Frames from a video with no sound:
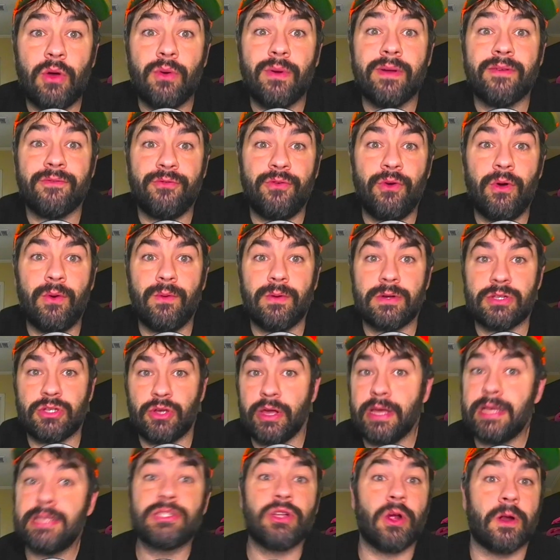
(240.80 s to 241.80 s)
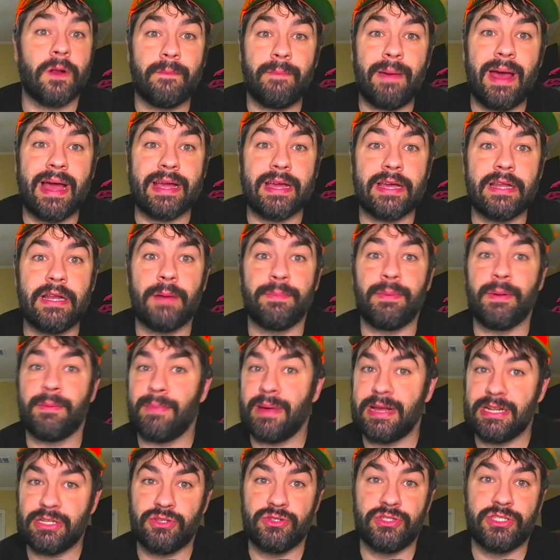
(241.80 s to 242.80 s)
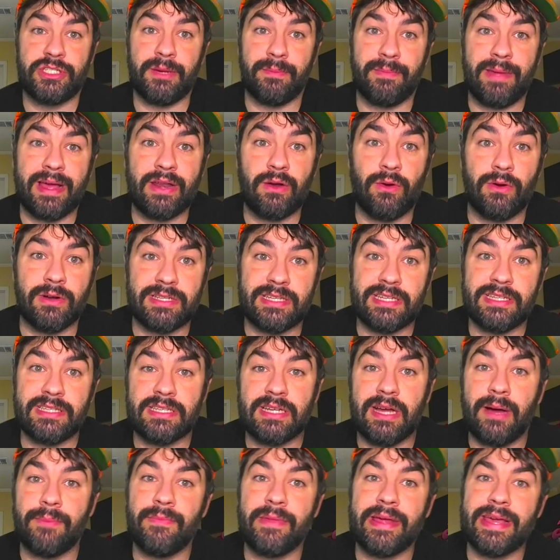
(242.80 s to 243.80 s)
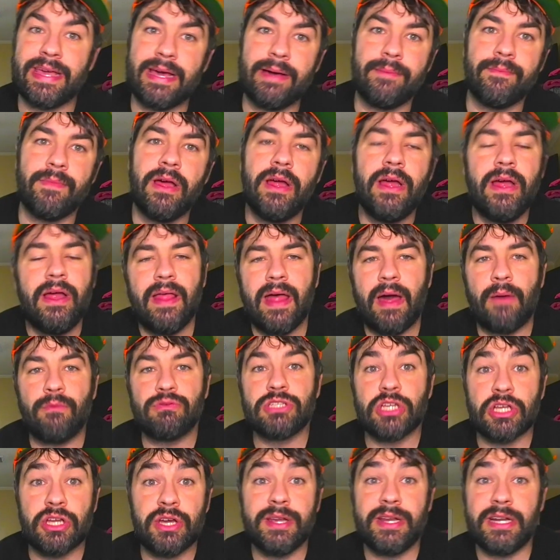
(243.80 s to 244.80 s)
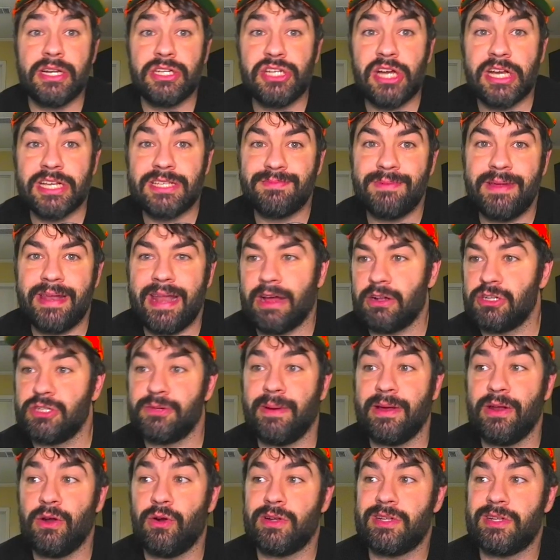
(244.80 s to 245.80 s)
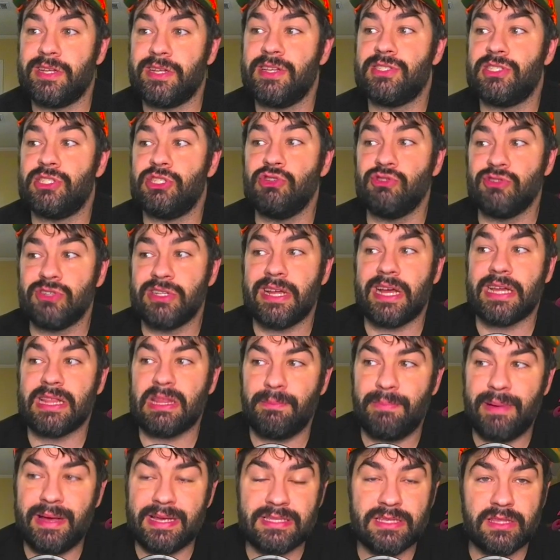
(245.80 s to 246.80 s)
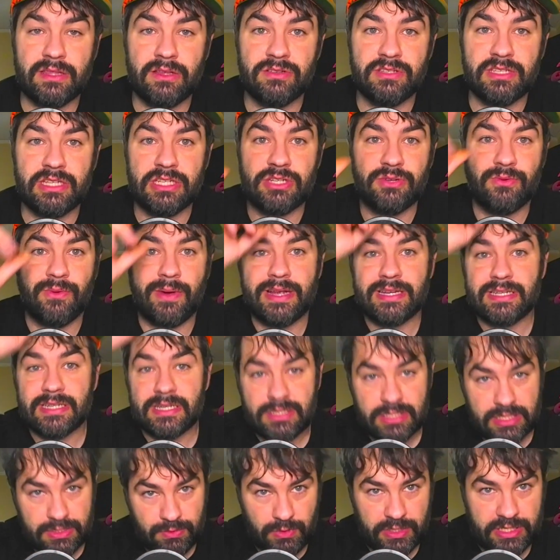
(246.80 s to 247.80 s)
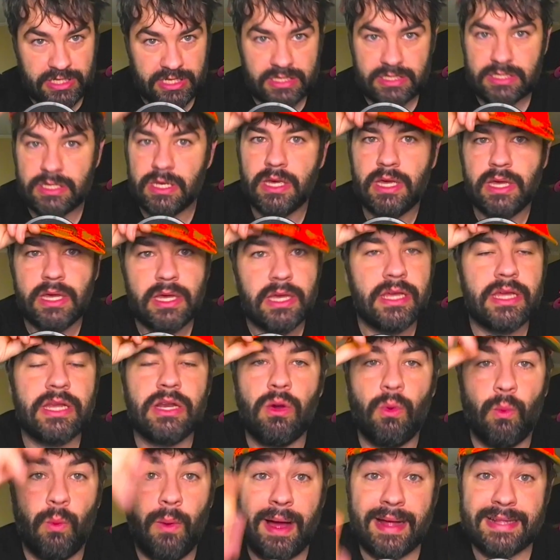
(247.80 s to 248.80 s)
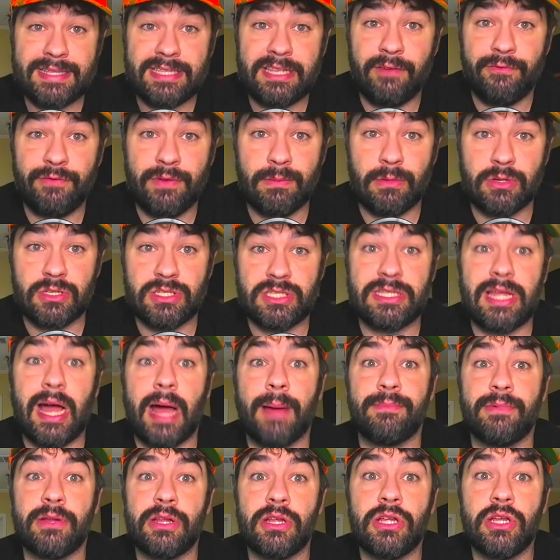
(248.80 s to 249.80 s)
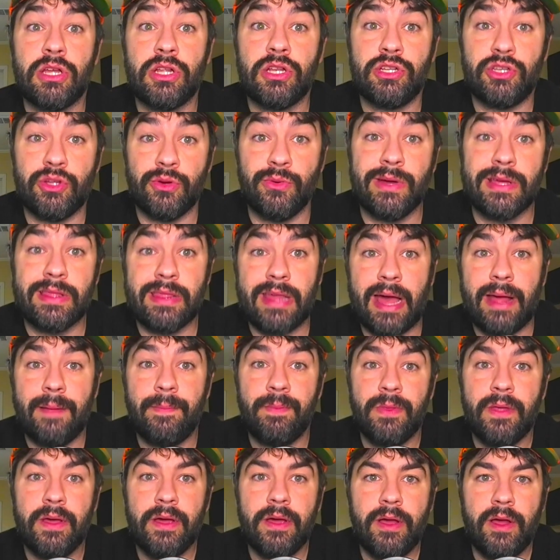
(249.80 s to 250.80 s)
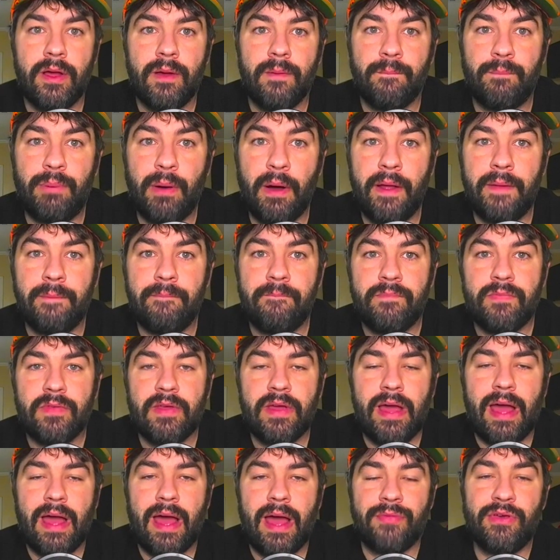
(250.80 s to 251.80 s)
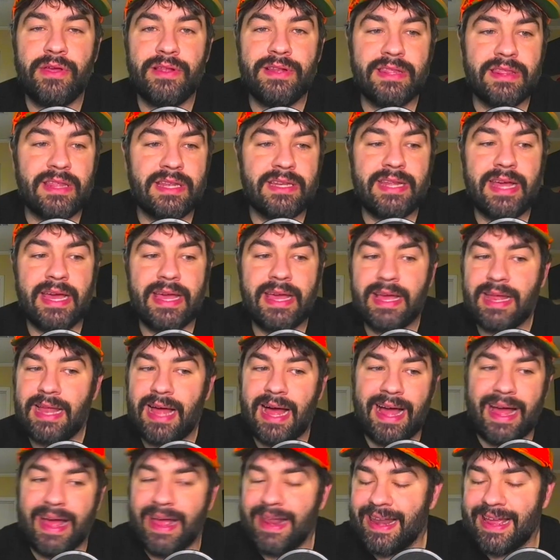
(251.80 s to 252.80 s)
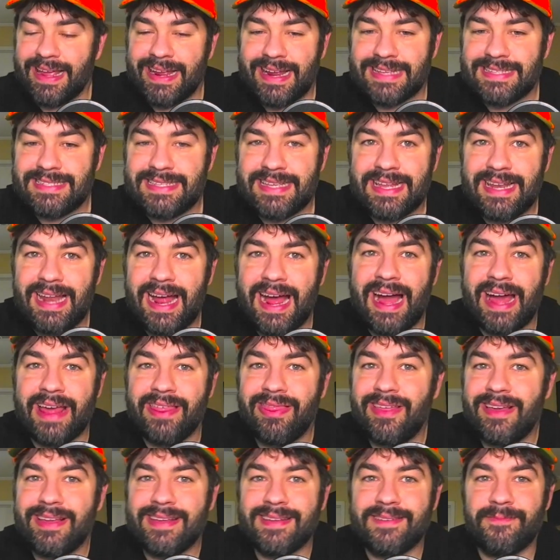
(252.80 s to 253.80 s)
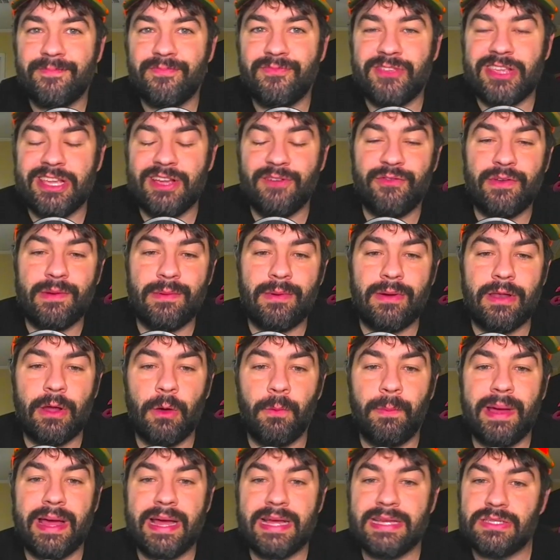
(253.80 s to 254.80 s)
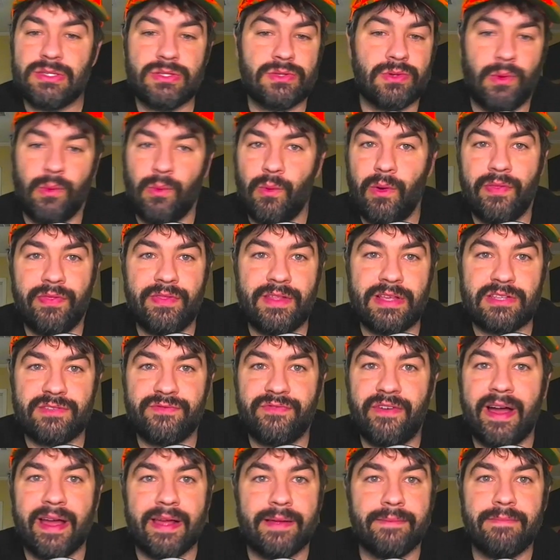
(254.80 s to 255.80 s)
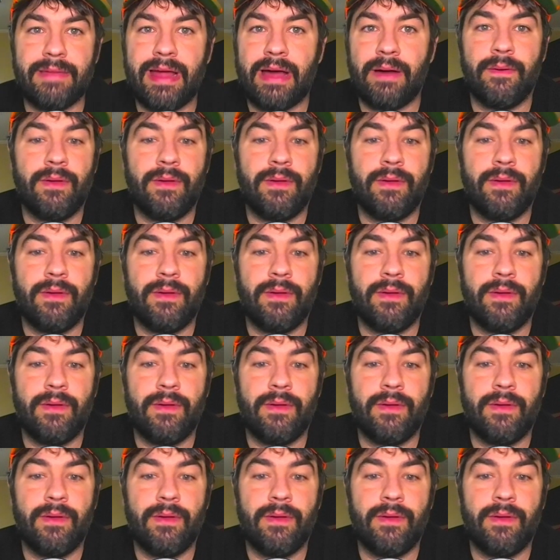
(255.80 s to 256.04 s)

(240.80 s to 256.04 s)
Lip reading: forward, so he started backing up and made Jamaine Ortiz come to him. That was a good adjustment. Now, Jamaine Ortiz usually got the best of those situations, which is why Teofimo stopped doing that. But at the end of the day, like I said, I think Teofimo Lopez won this fight. Now,